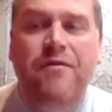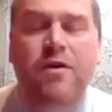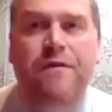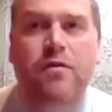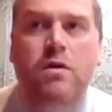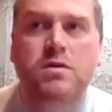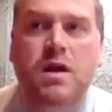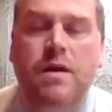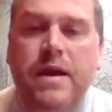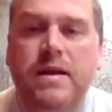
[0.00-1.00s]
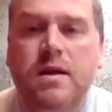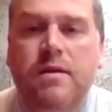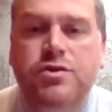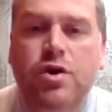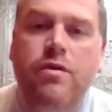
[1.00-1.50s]
for us, I mean,
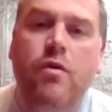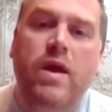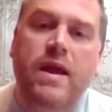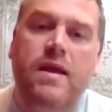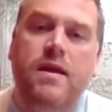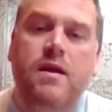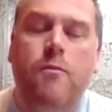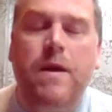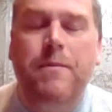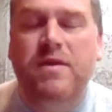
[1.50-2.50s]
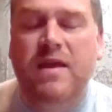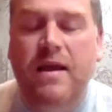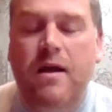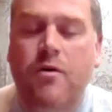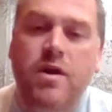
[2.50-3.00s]
during the week, people
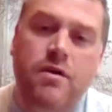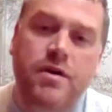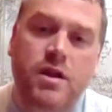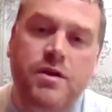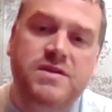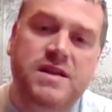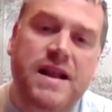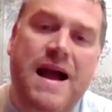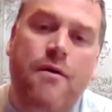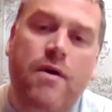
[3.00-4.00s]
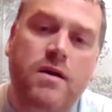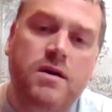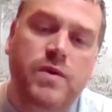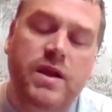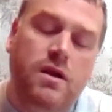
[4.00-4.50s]
think, oh, you're only losing an hour
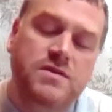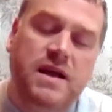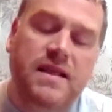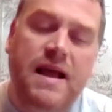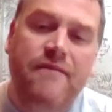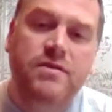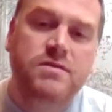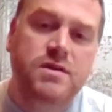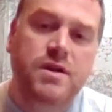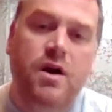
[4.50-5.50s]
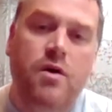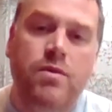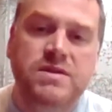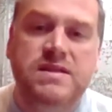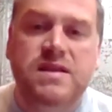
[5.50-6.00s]
because we close at 11,
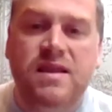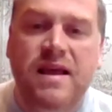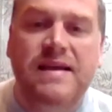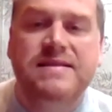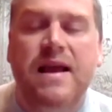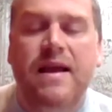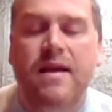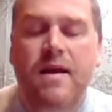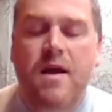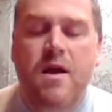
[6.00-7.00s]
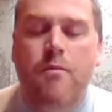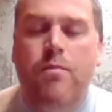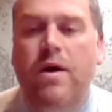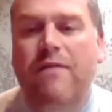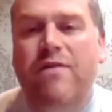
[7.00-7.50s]
Monday to Thursday.
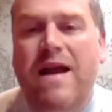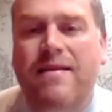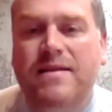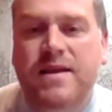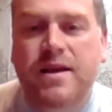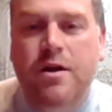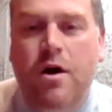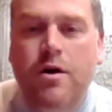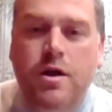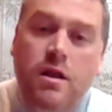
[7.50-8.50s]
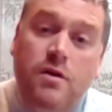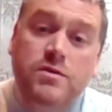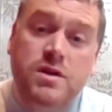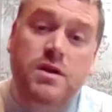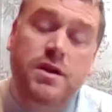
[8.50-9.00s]
But in reality, you're not. You're
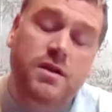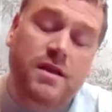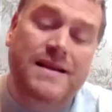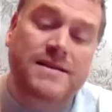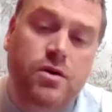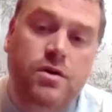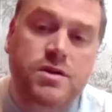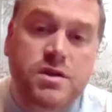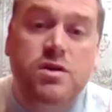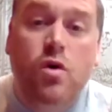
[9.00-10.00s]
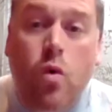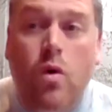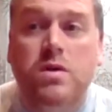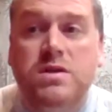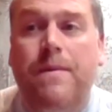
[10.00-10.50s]
closing at your last orders is
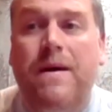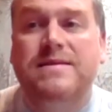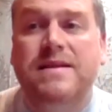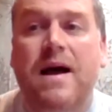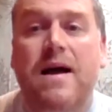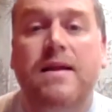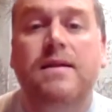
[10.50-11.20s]
9:15.